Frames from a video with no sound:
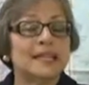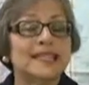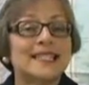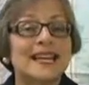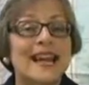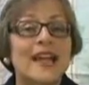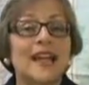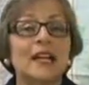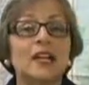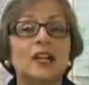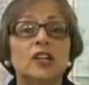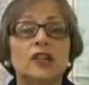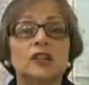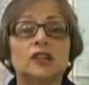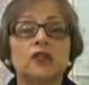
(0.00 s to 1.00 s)

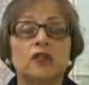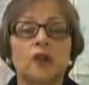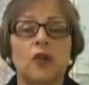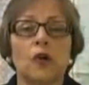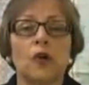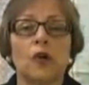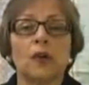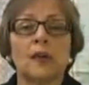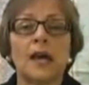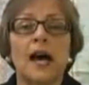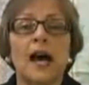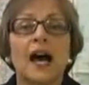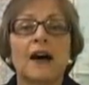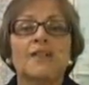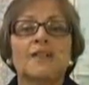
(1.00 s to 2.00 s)
take control
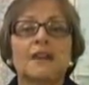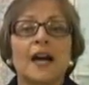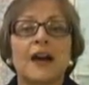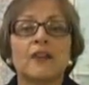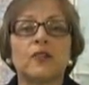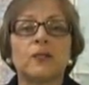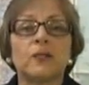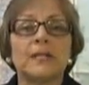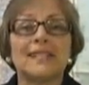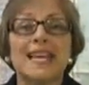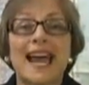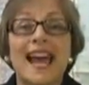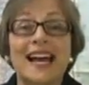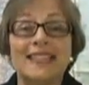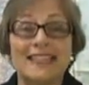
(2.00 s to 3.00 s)
of government
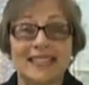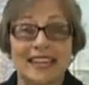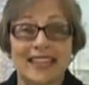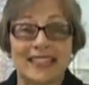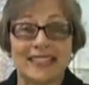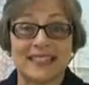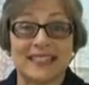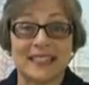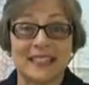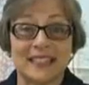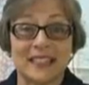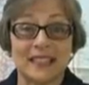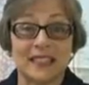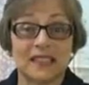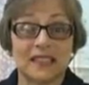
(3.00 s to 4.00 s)
assets.
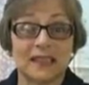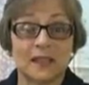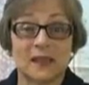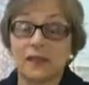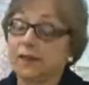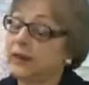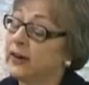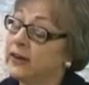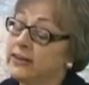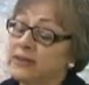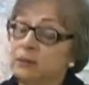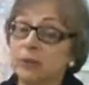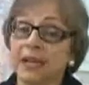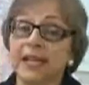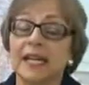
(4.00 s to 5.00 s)
Very
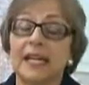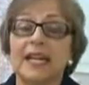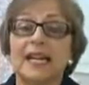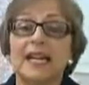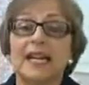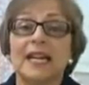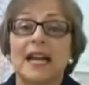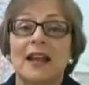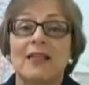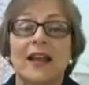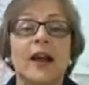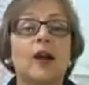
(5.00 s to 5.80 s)
simply, they